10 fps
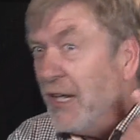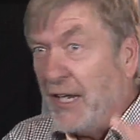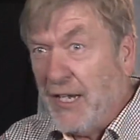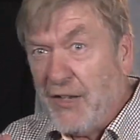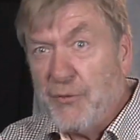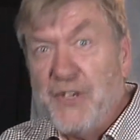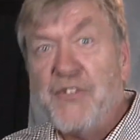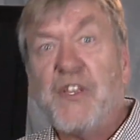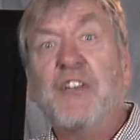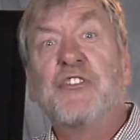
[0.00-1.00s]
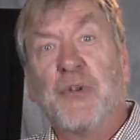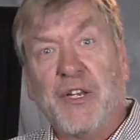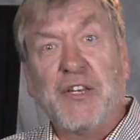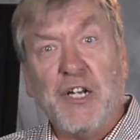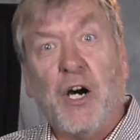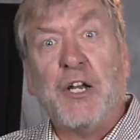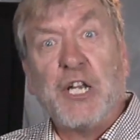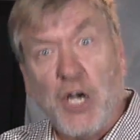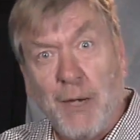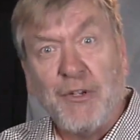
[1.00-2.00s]
And as we said during the
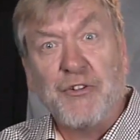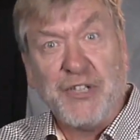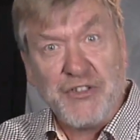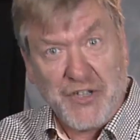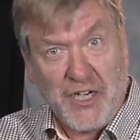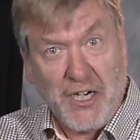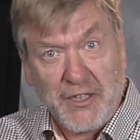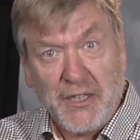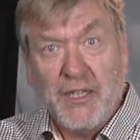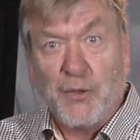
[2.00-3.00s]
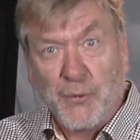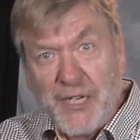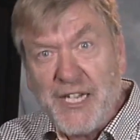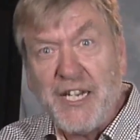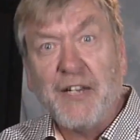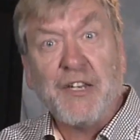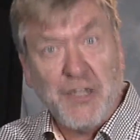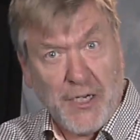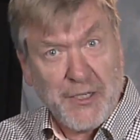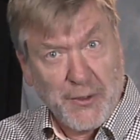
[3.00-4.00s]
audiometry talk, reading the
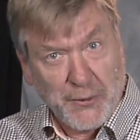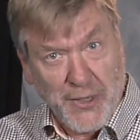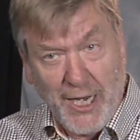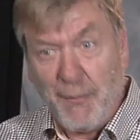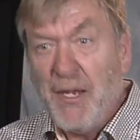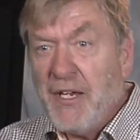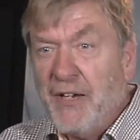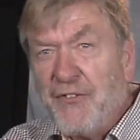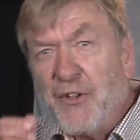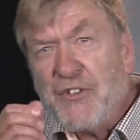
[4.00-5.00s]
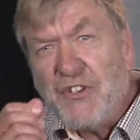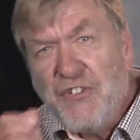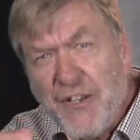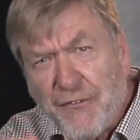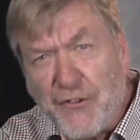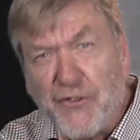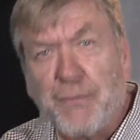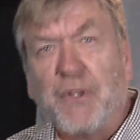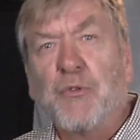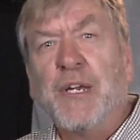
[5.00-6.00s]
audiogram, if there's a difference
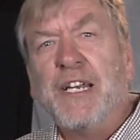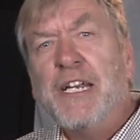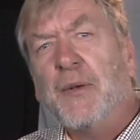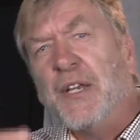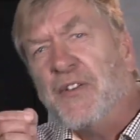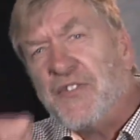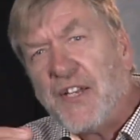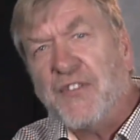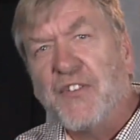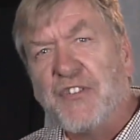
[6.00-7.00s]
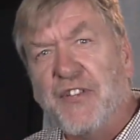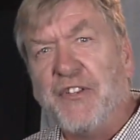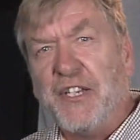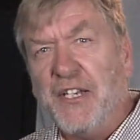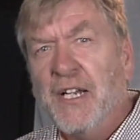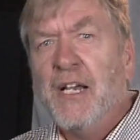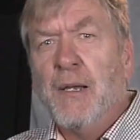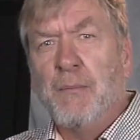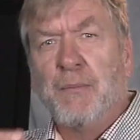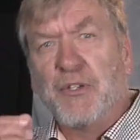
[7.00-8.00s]
between hearing sensitivity,
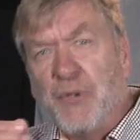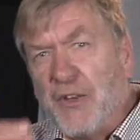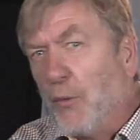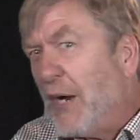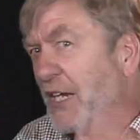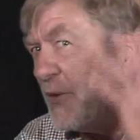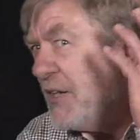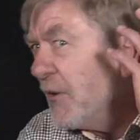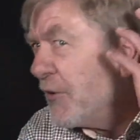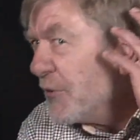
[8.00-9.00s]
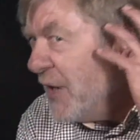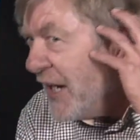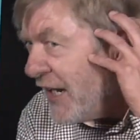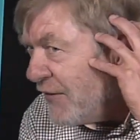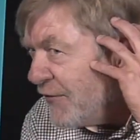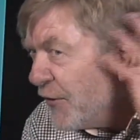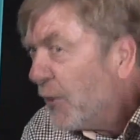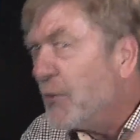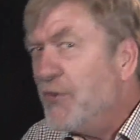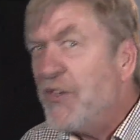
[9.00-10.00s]
between the way you hear through
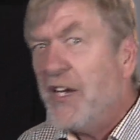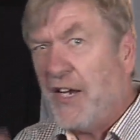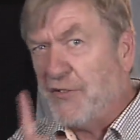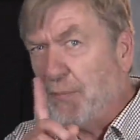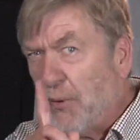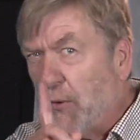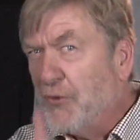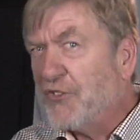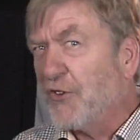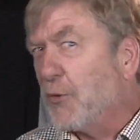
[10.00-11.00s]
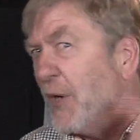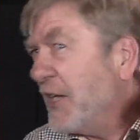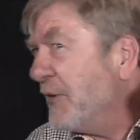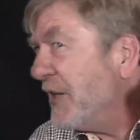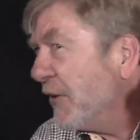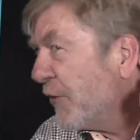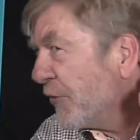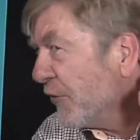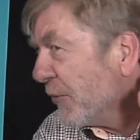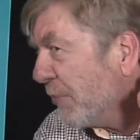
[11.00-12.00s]
headphones as opposed to the way you hear
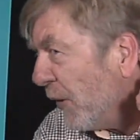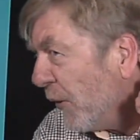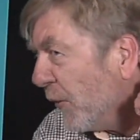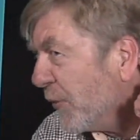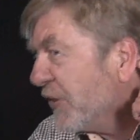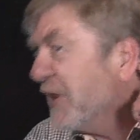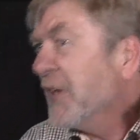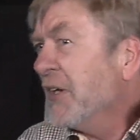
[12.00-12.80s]
through the bone,